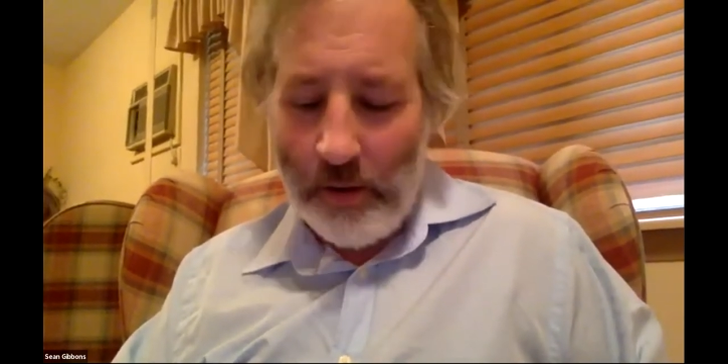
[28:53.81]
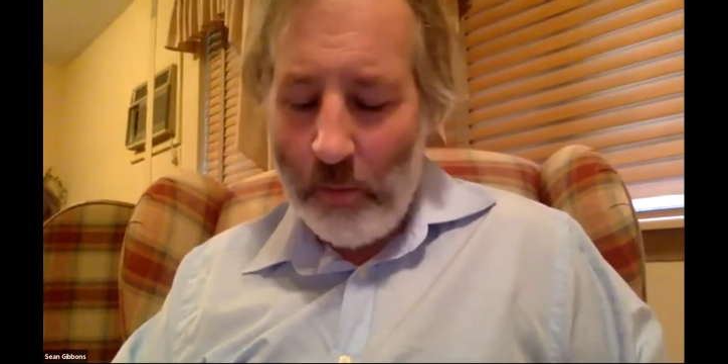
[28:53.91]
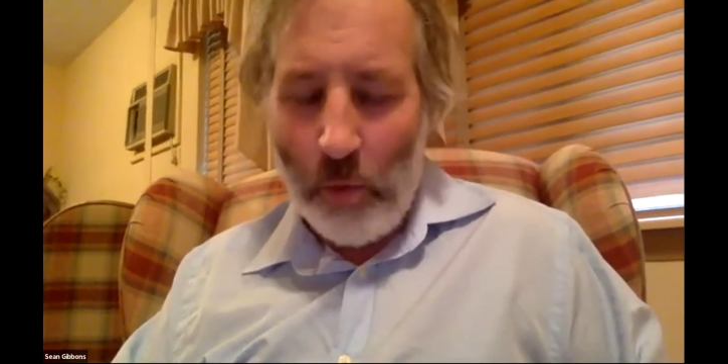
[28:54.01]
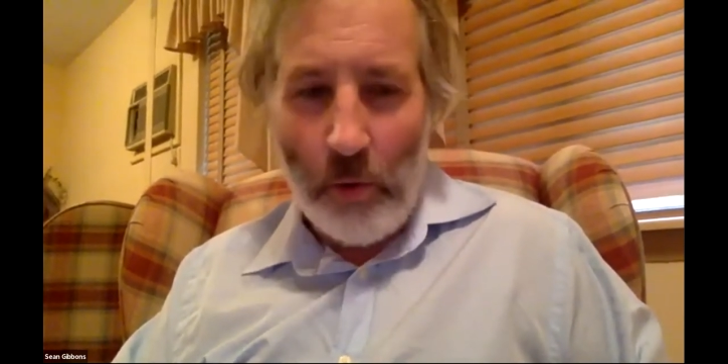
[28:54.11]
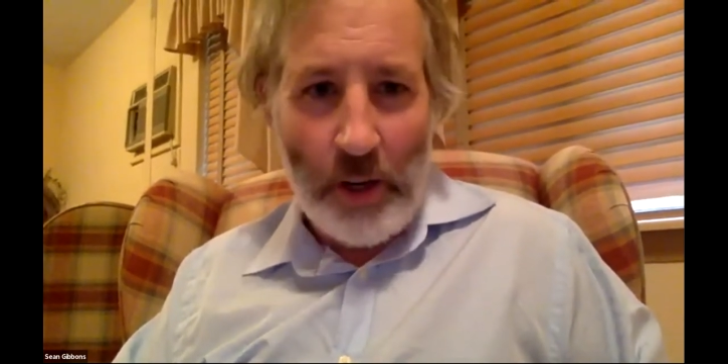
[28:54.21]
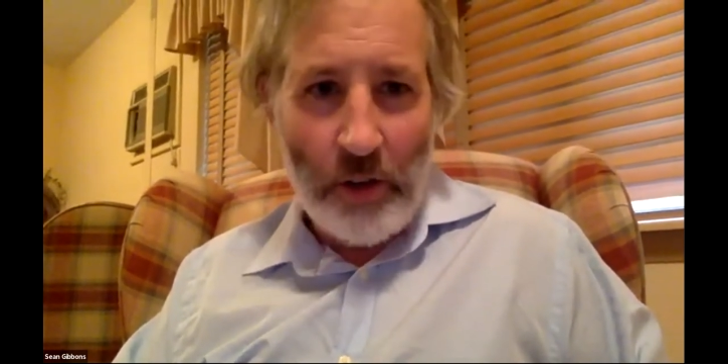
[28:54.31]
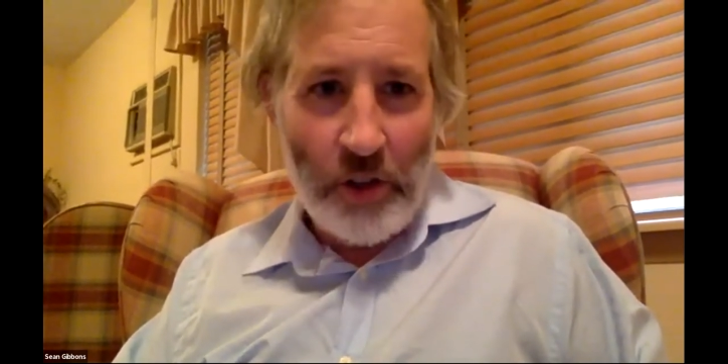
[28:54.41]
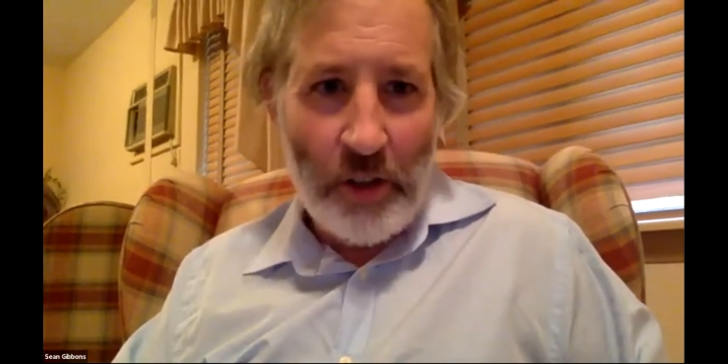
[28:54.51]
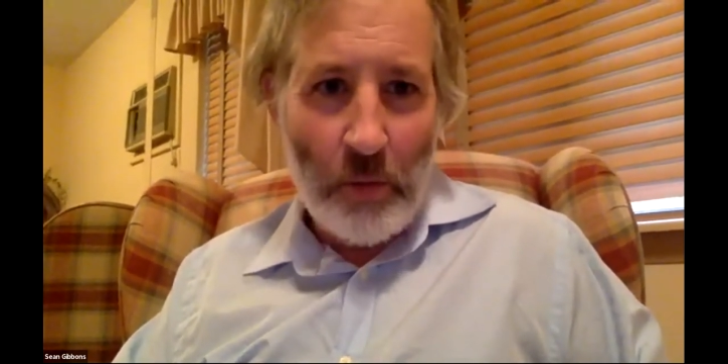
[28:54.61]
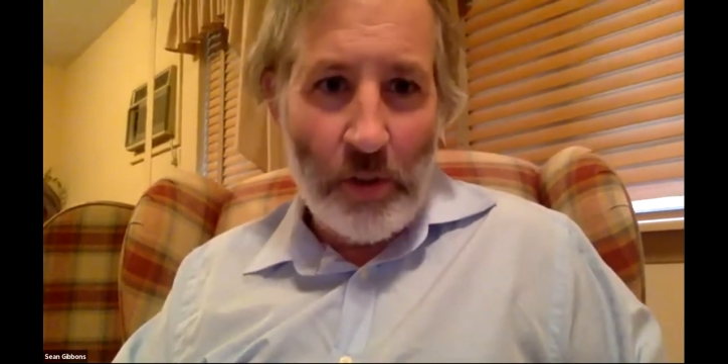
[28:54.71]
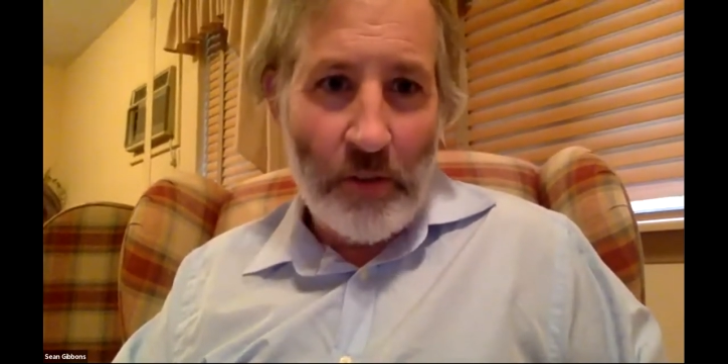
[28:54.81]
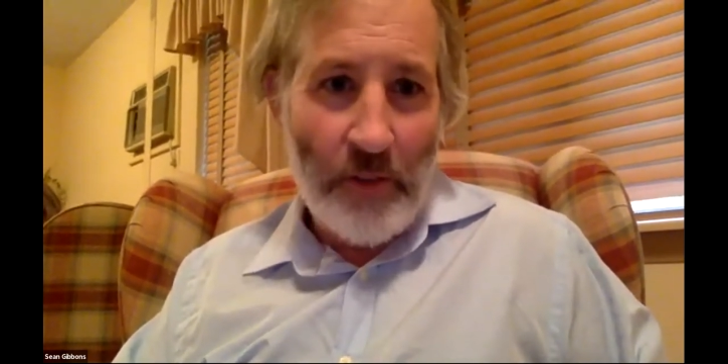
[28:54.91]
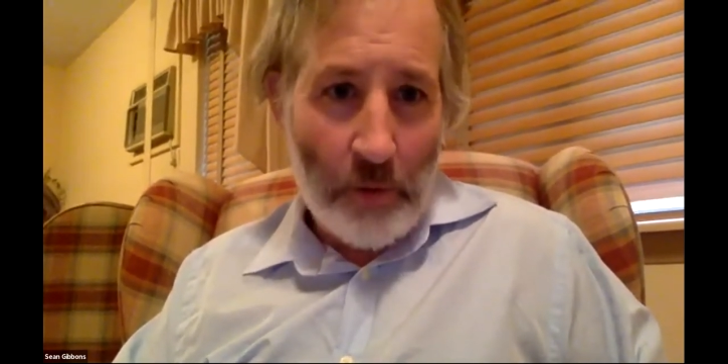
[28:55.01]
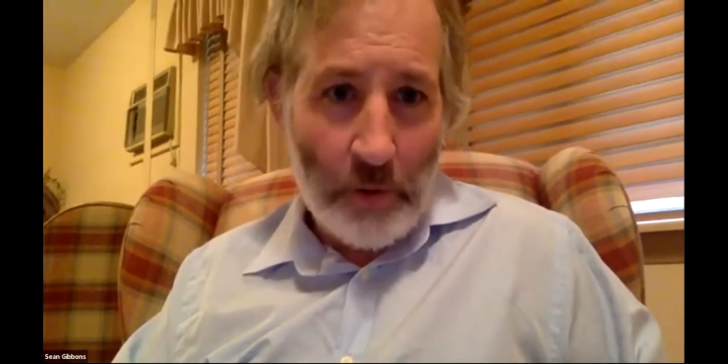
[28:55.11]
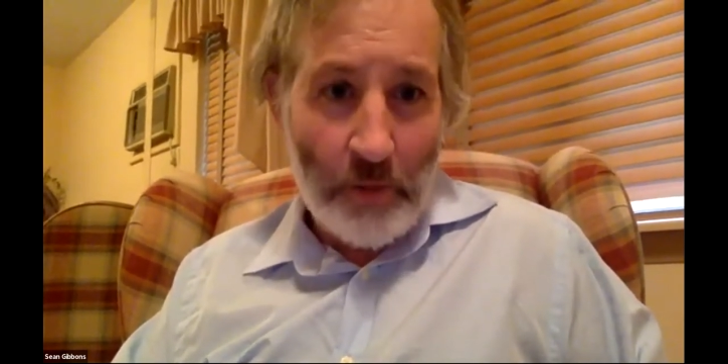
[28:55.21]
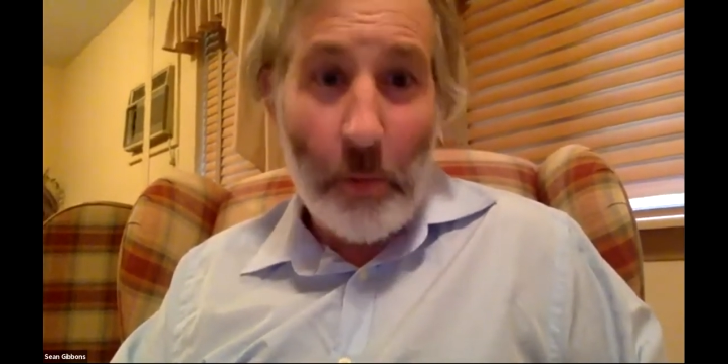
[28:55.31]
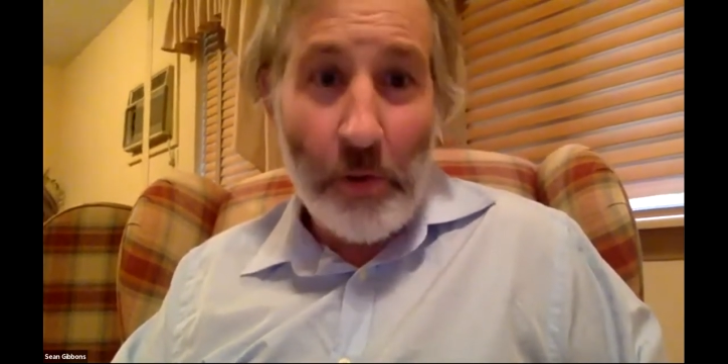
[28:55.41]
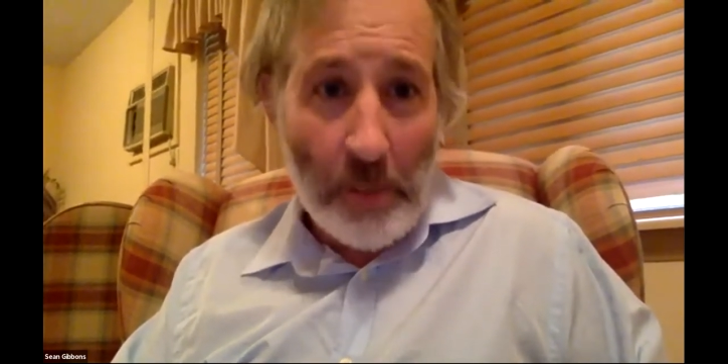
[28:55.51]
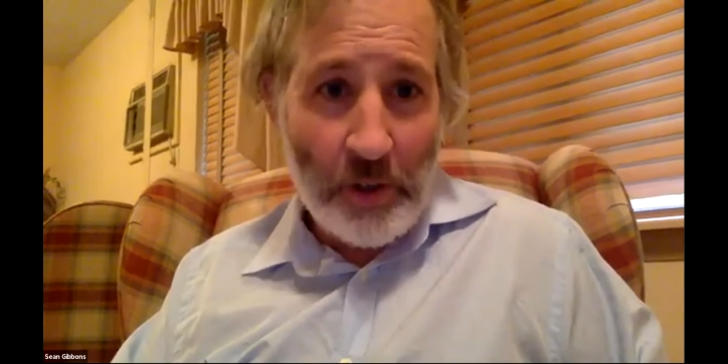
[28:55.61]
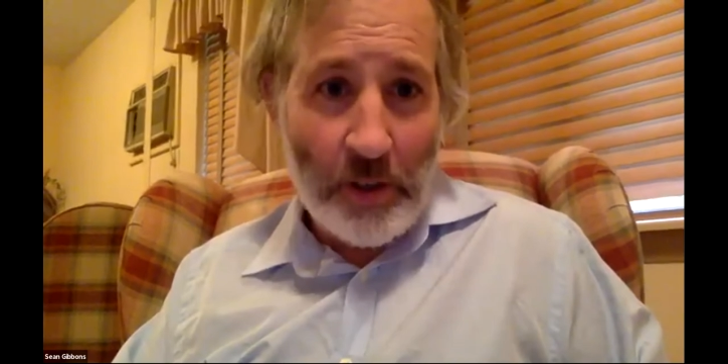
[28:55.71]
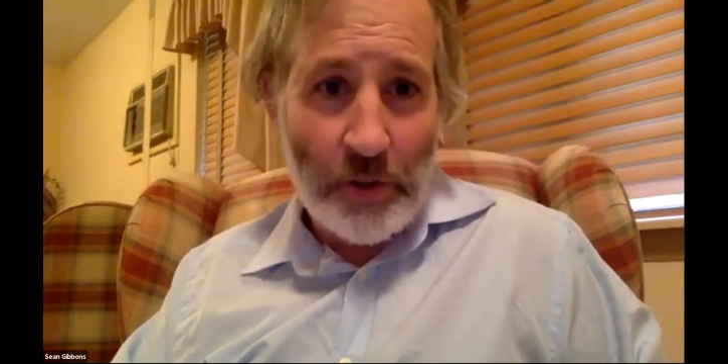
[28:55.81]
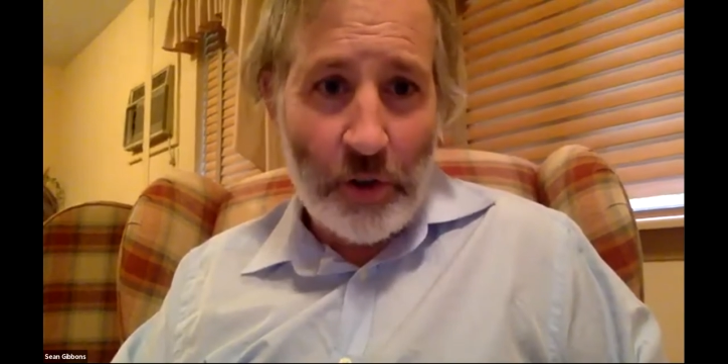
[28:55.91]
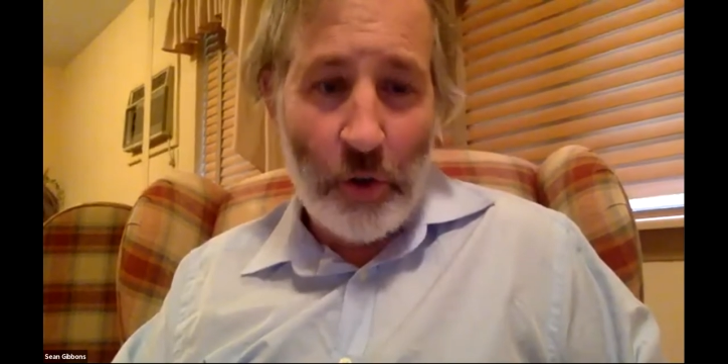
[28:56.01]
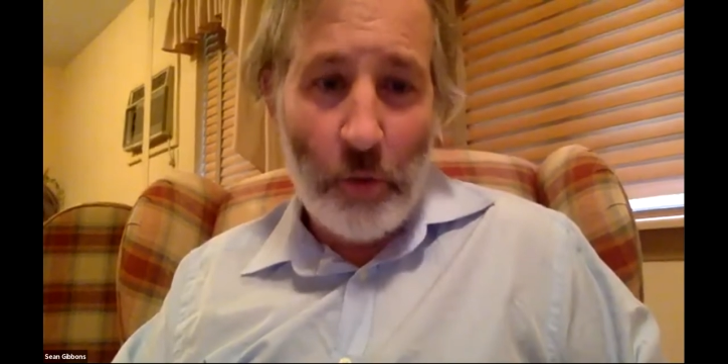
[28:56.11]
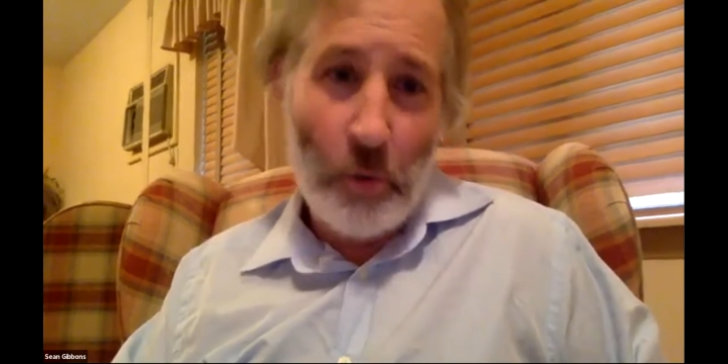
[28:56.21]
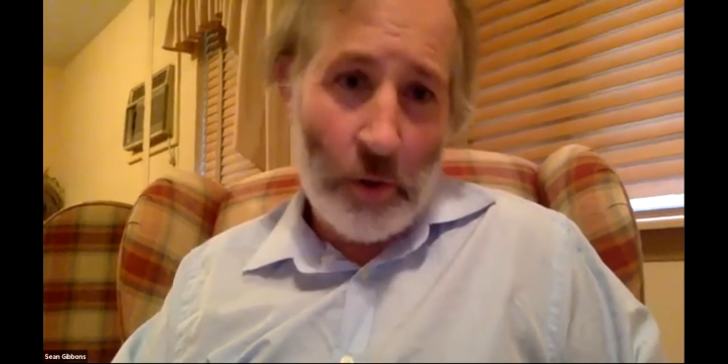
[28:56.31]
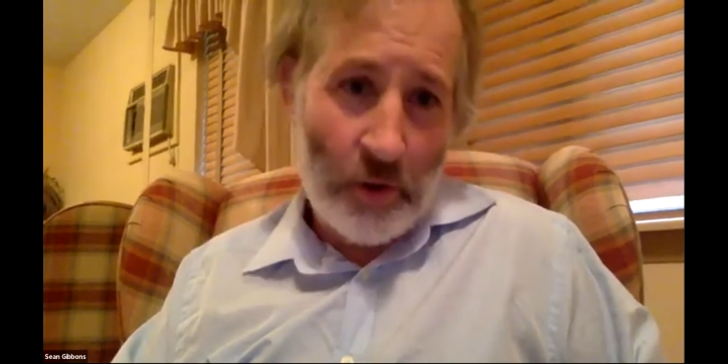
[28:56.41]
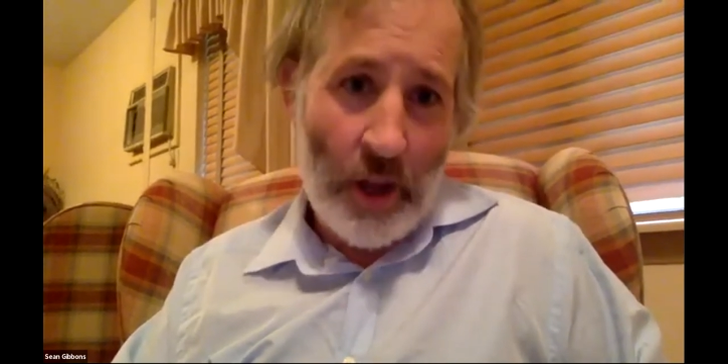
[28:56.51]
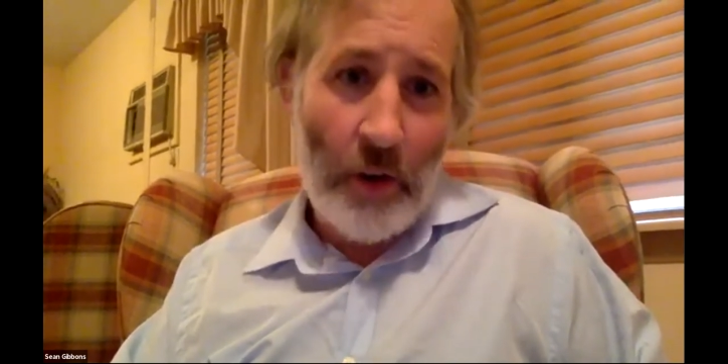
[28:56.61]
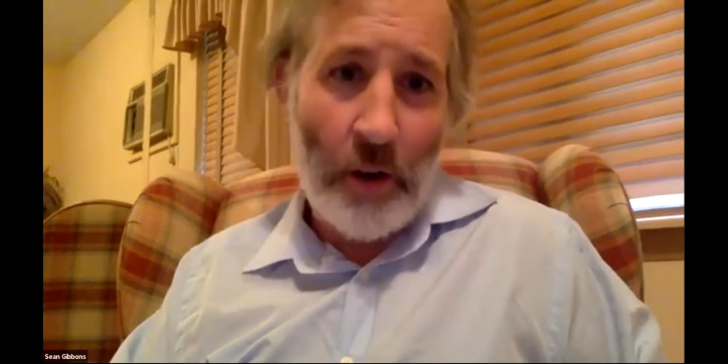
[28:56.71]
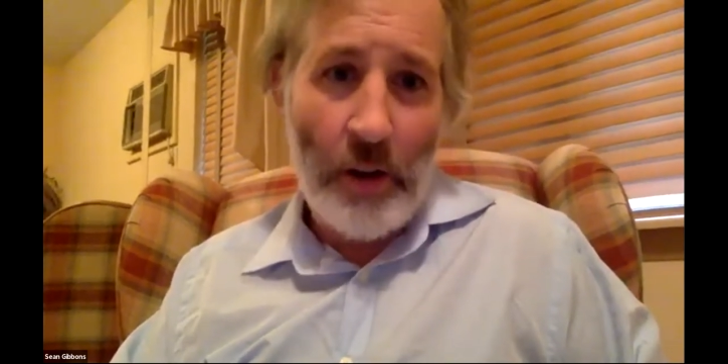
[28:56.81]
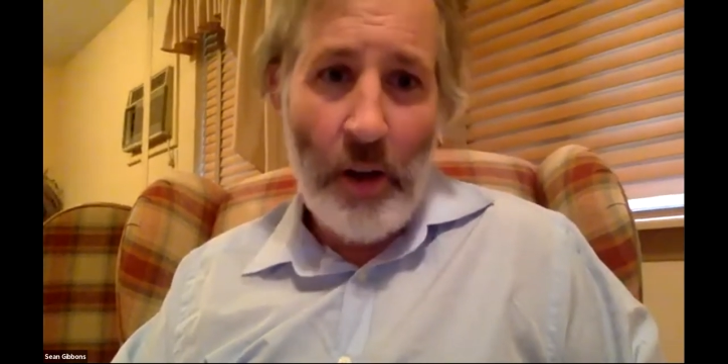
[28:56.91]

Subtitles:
Maureen. She was the founder of the Perception Institute, which works a lot on